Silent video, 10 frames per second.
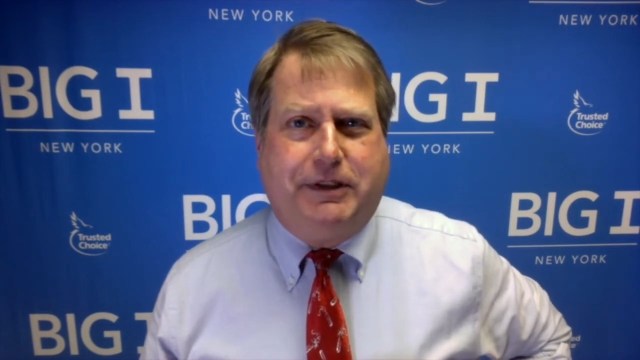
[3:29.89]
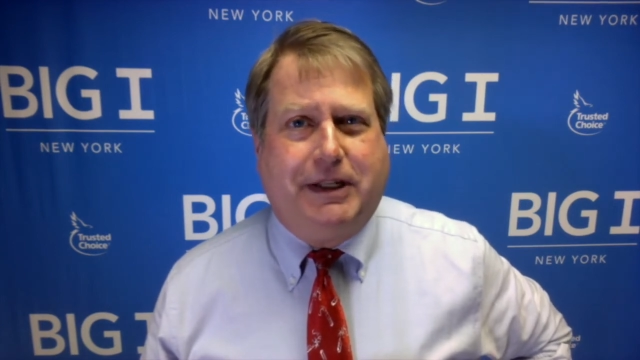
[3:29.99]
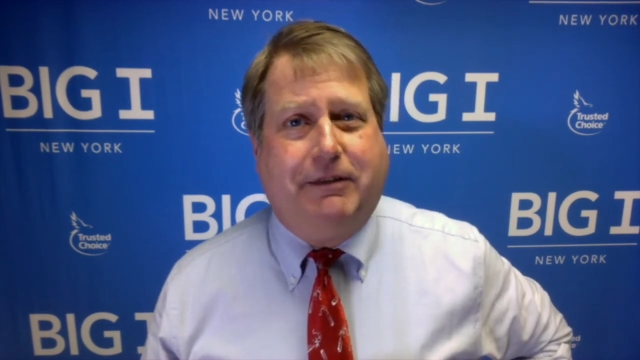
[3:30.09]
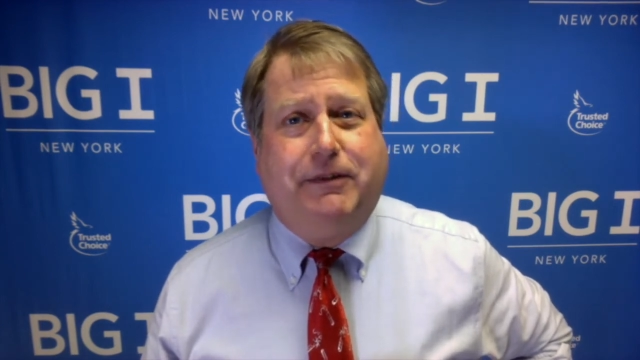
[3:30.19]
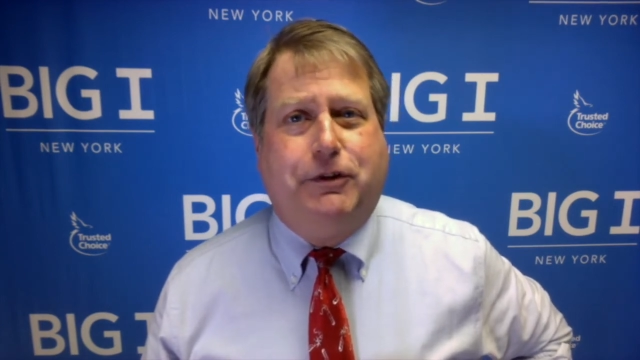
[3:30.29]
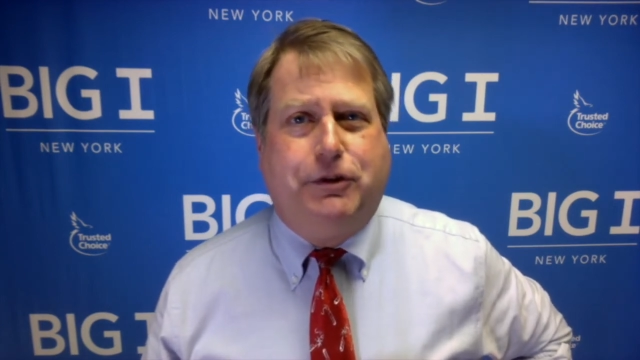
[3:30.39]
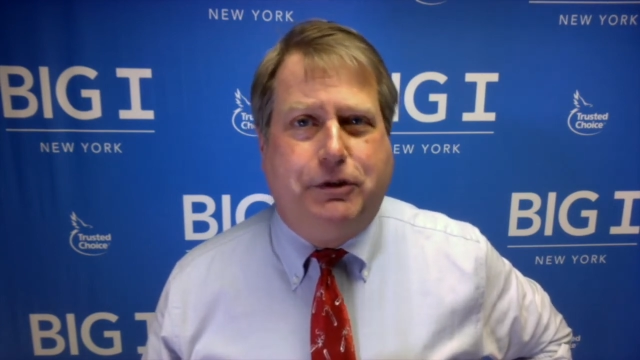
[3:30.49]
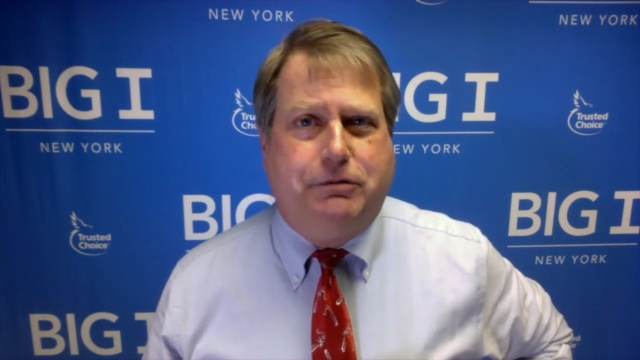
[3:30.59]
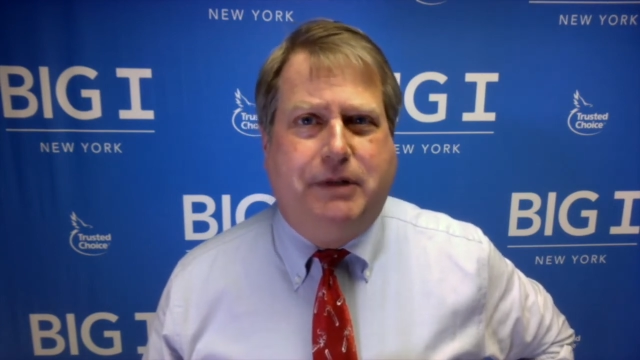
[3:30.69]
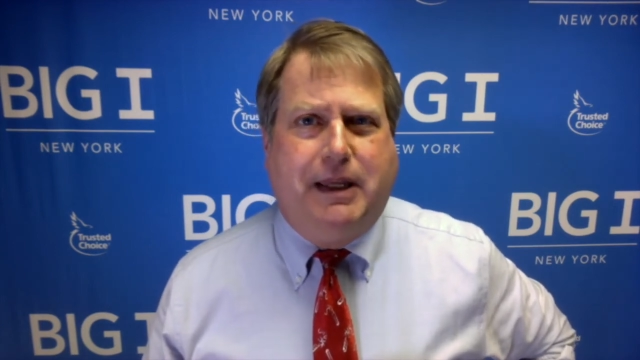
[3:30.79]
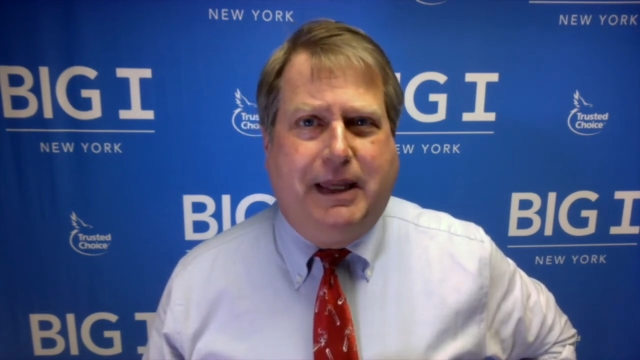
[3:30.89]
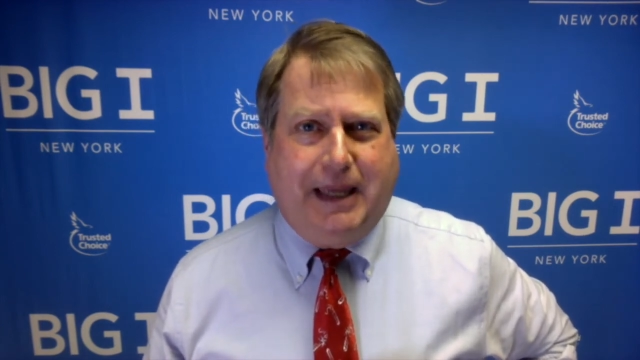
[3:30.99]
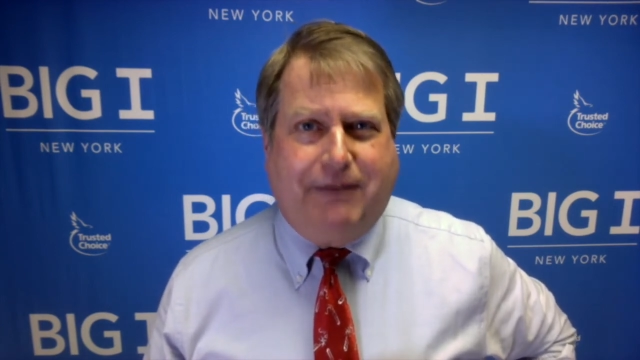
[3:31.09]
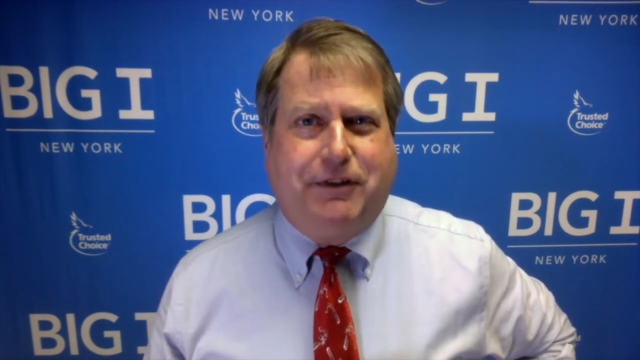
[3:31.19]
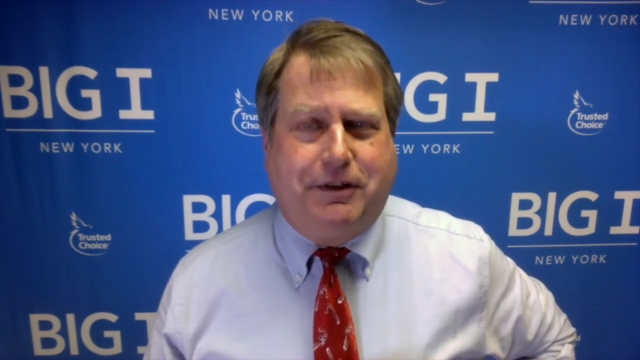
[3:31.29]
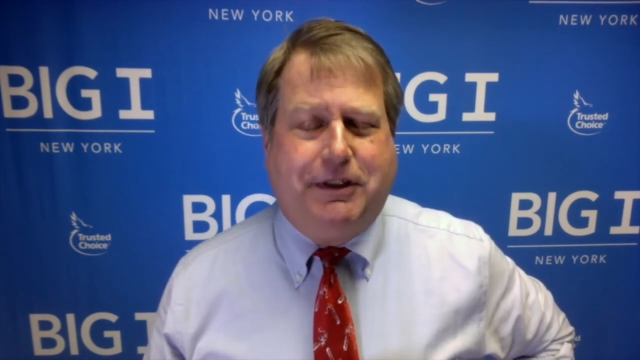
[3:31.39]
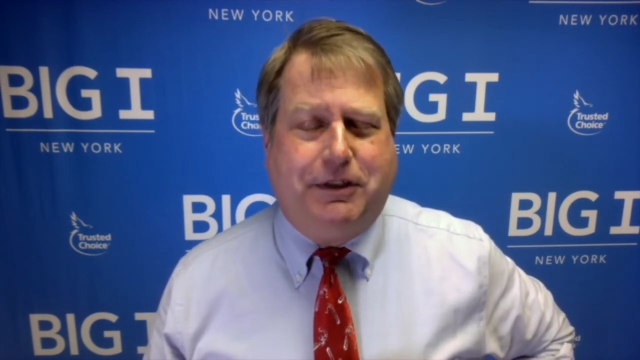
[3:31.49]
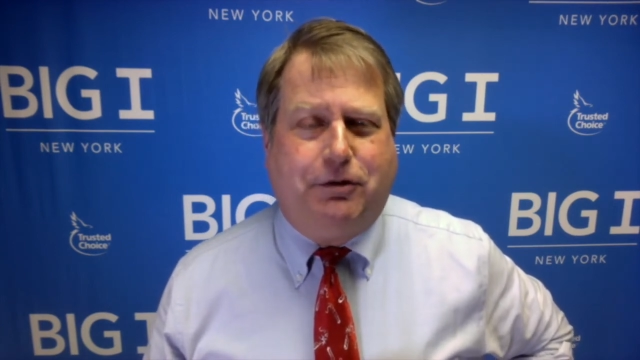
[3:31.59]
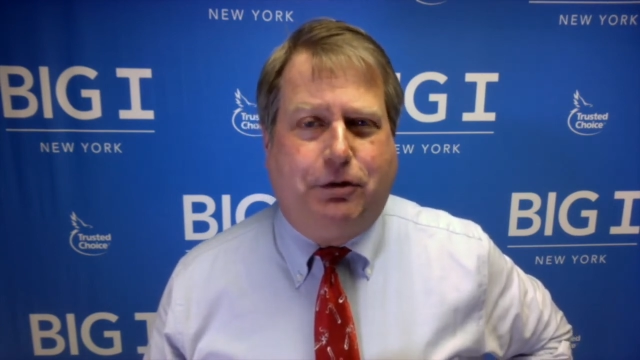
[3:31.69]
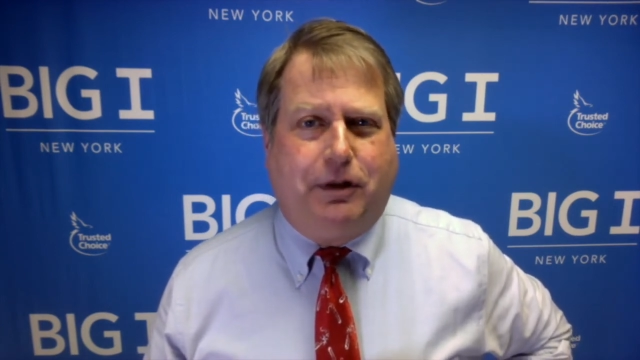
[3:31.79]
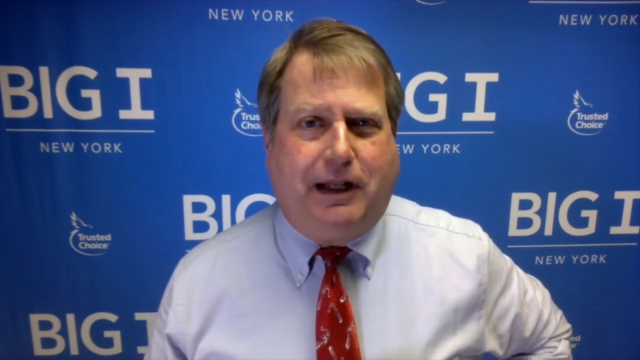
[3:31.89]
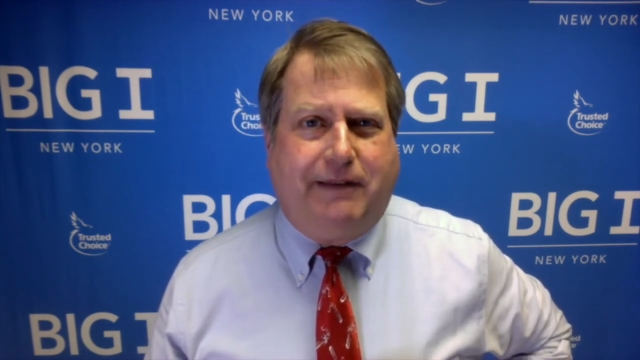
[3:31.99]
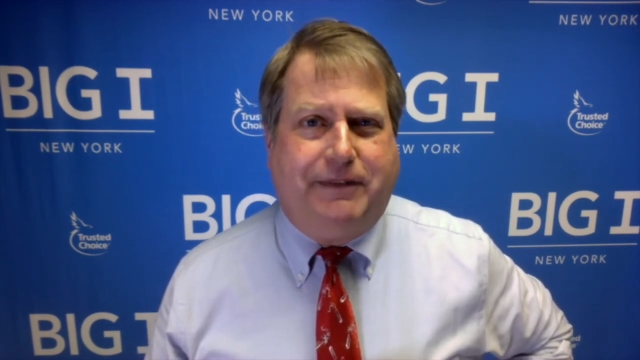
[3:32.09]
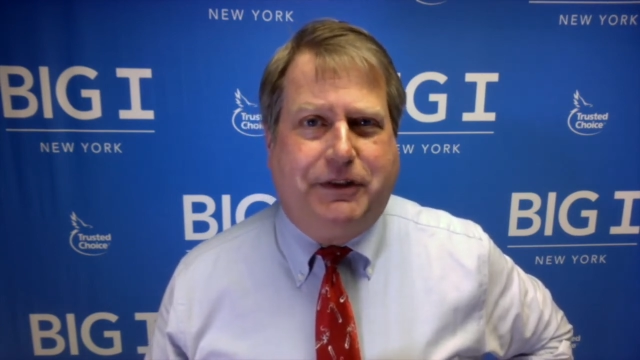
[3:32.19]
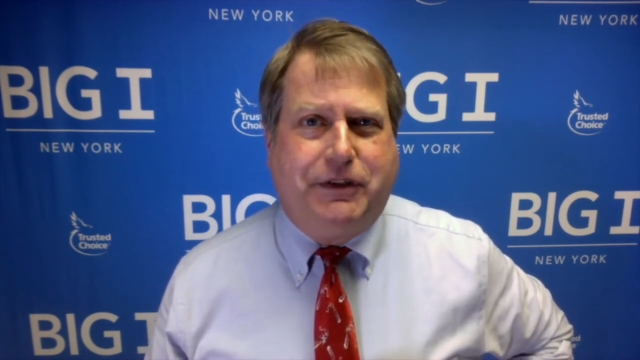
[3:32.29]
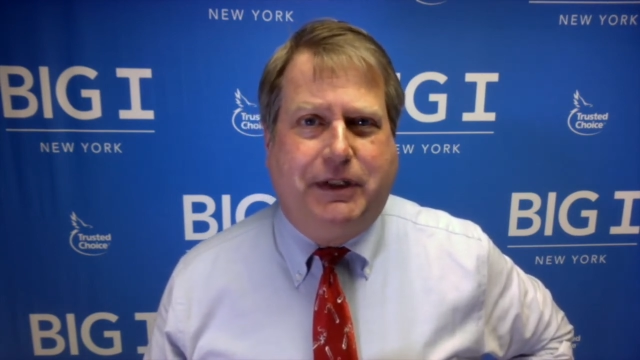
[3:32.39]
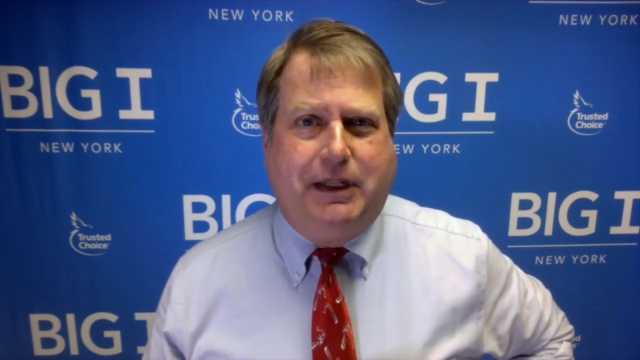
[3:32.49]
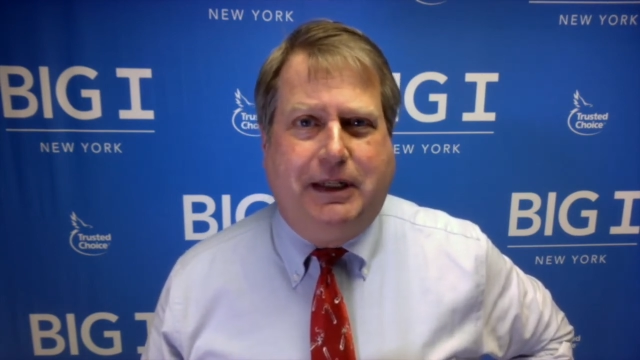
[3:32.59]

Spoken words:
Now, if you do have to clean the whole office,